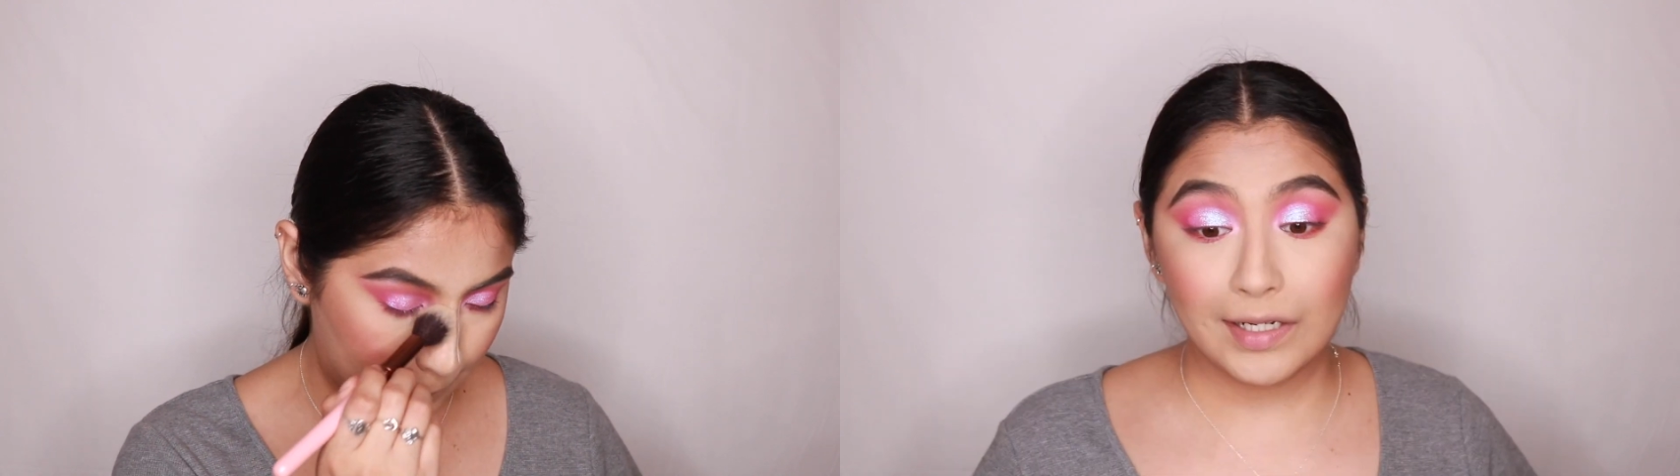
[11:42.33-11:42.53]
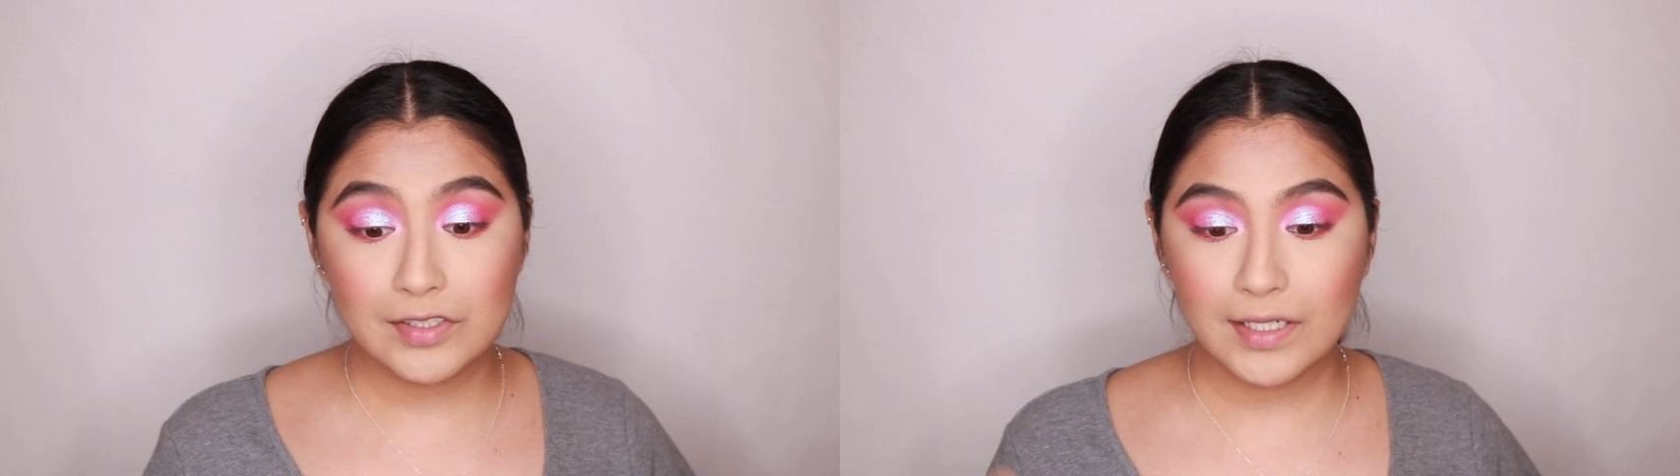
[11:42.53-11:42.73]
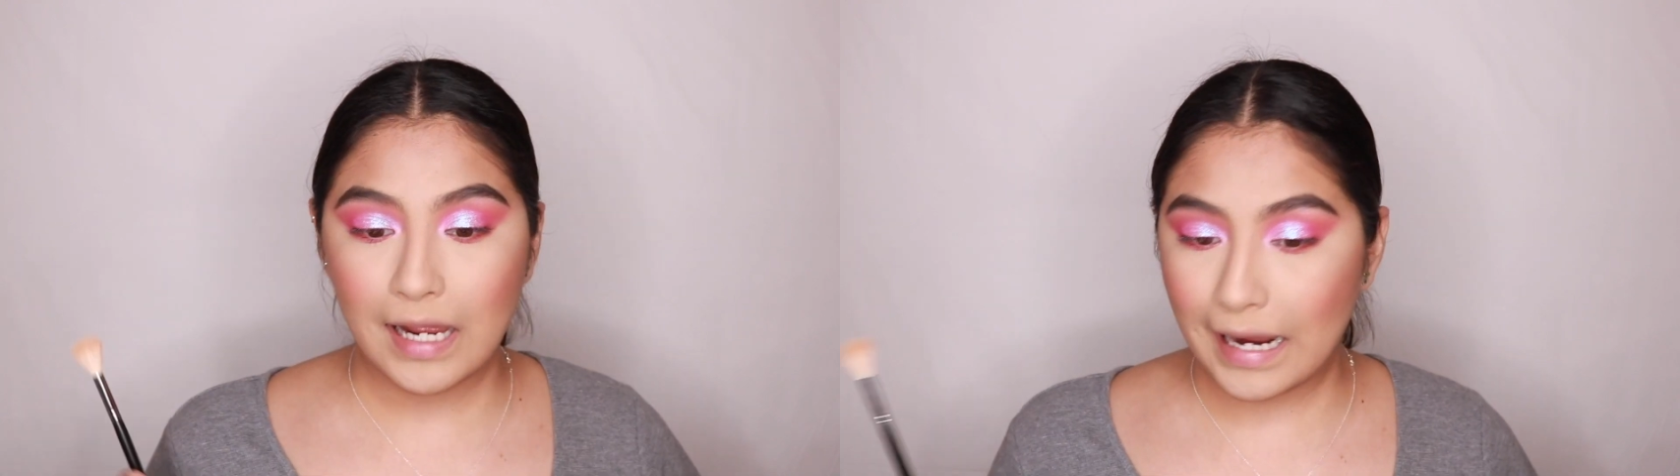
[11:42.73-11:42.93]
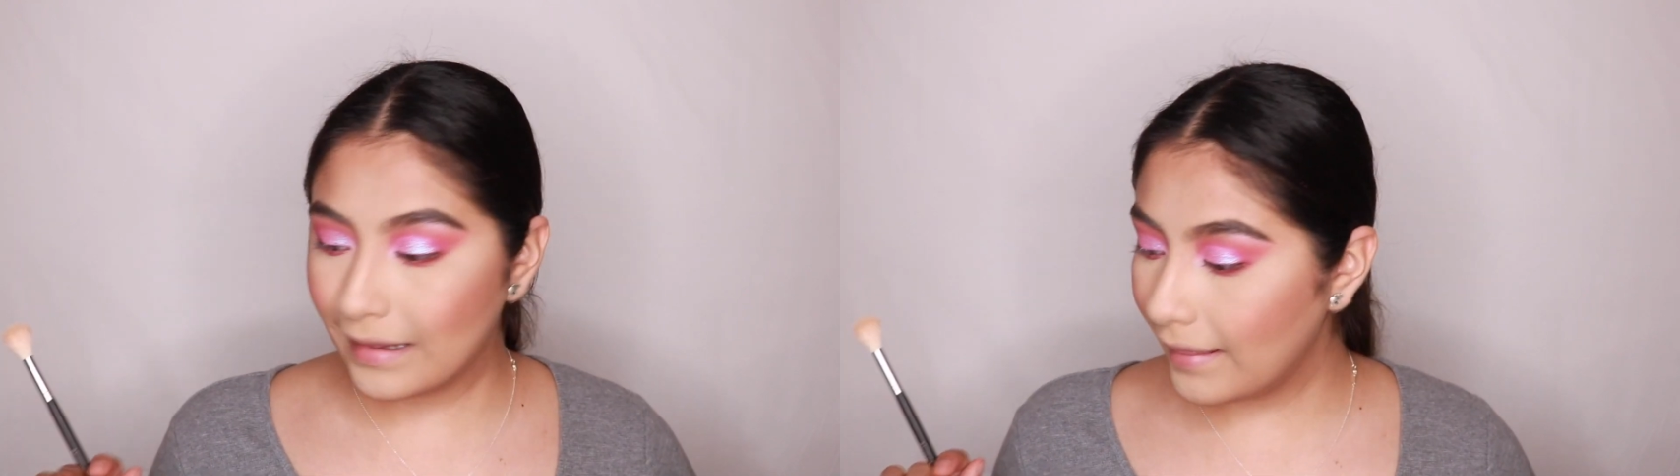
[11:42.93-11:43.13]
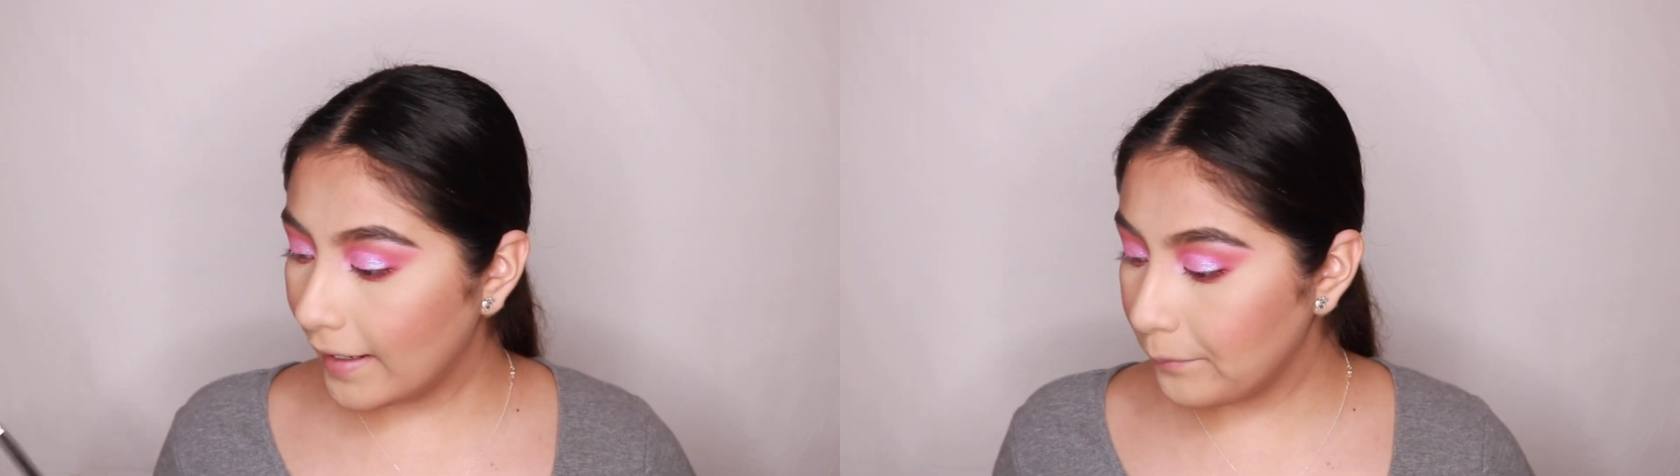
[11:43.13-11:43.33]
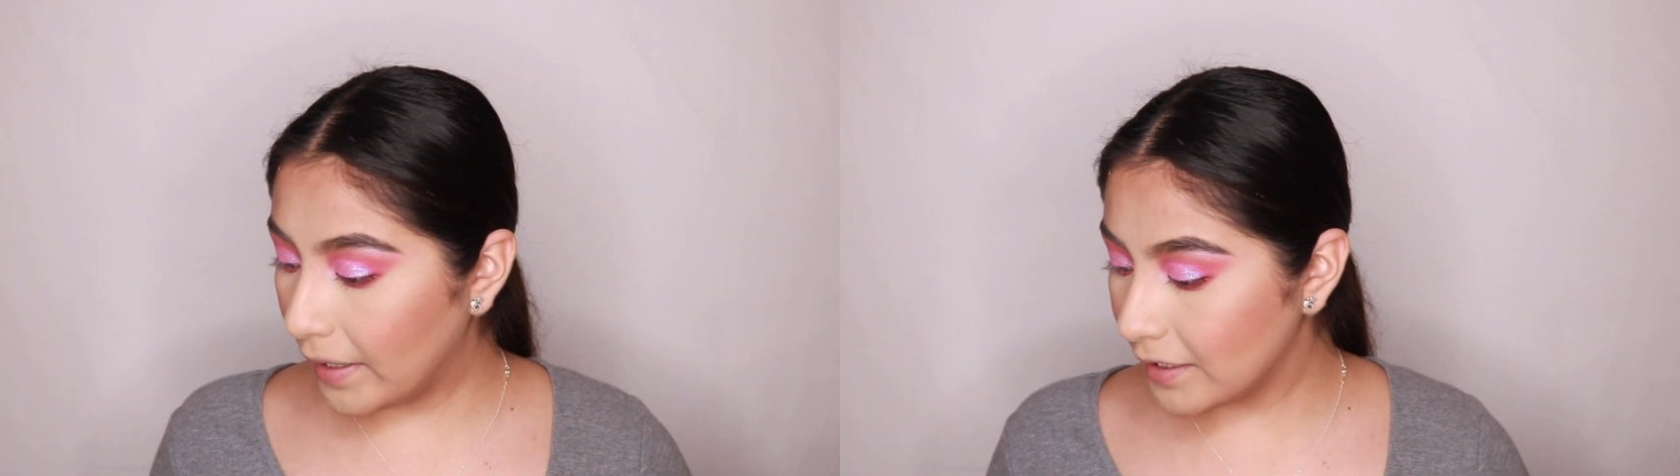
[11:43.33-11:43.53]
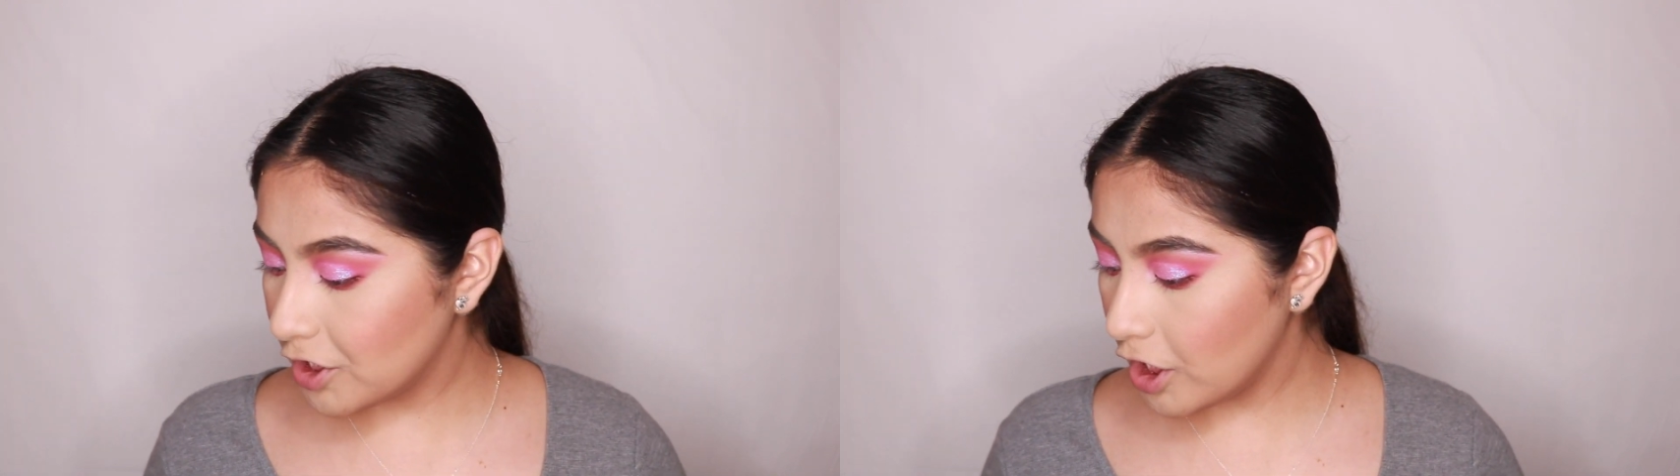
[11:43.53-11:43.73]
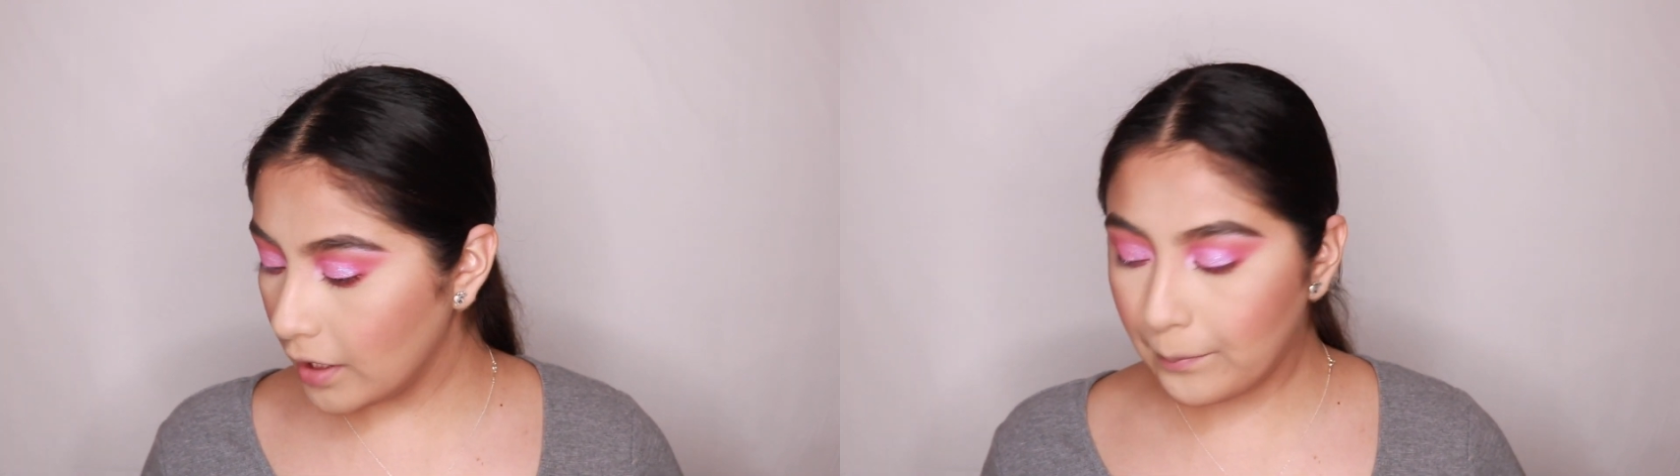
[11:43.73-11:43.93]
Now to highlight my
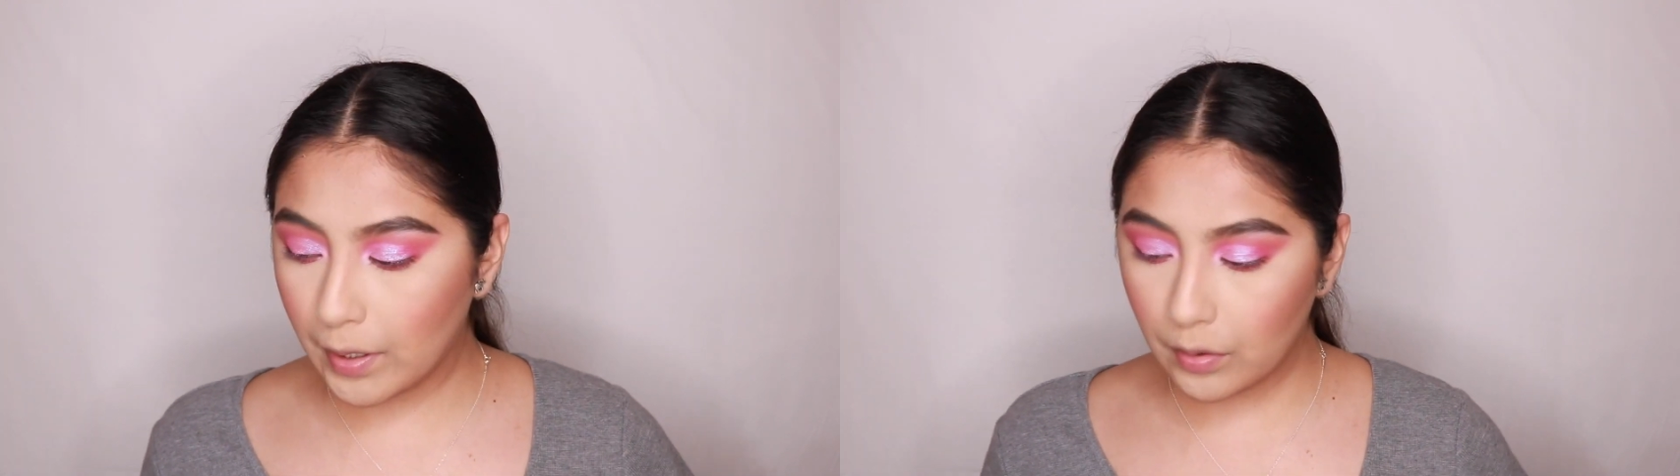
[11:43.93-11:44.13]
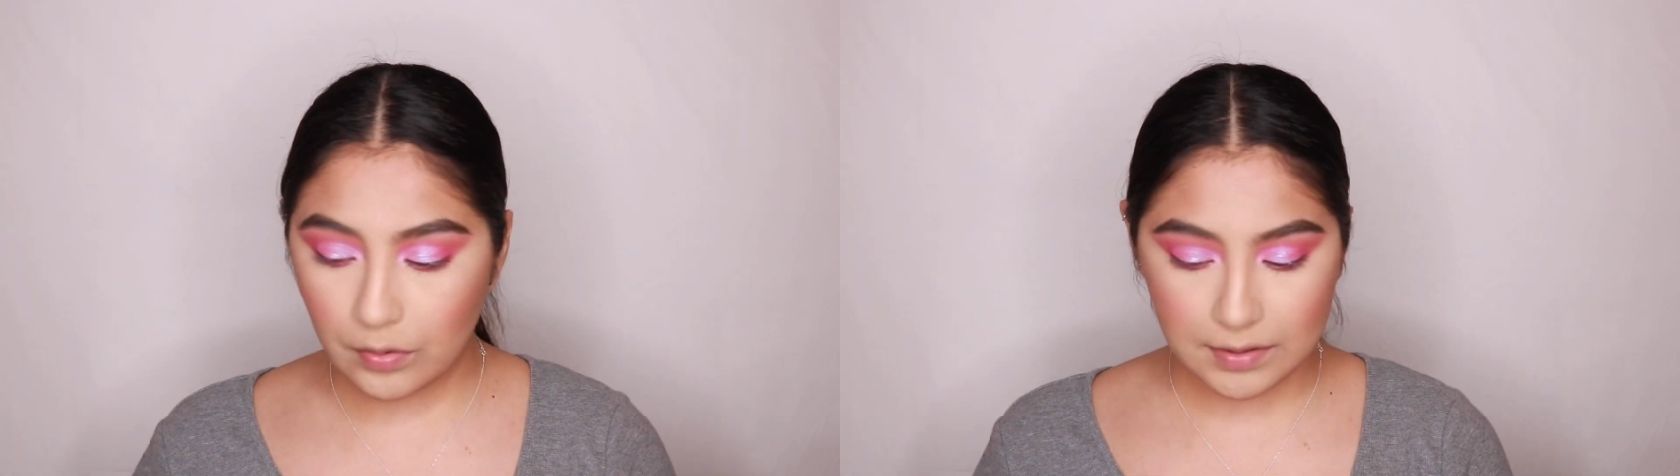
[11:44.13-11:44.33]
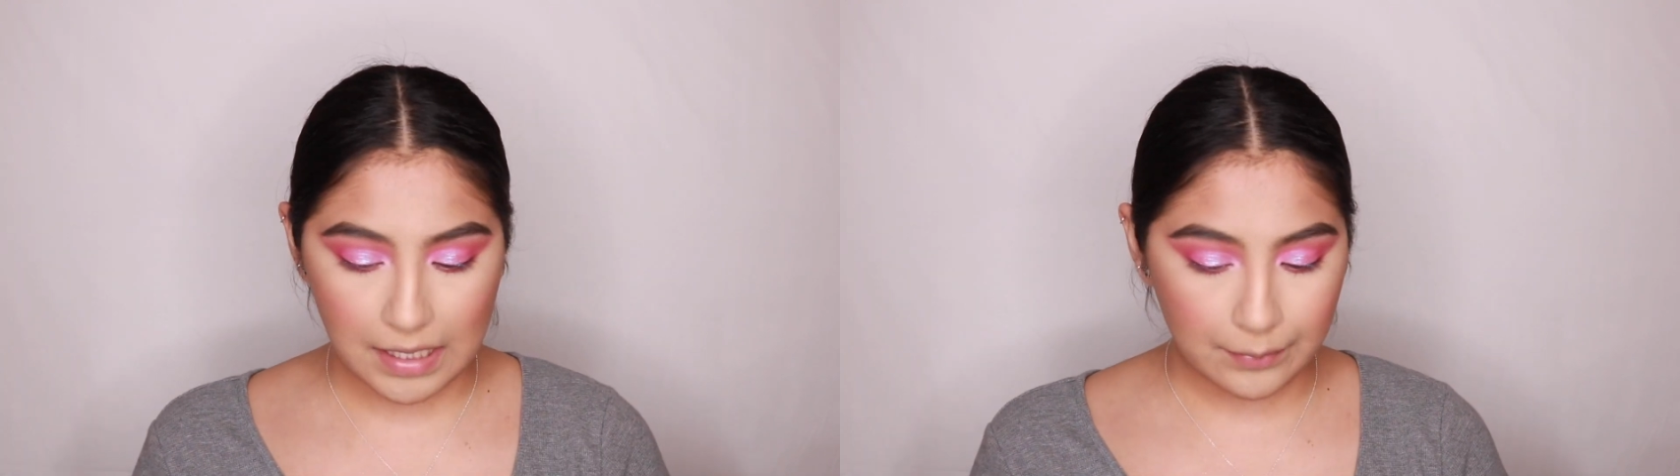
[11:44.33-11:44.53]
cheekbones,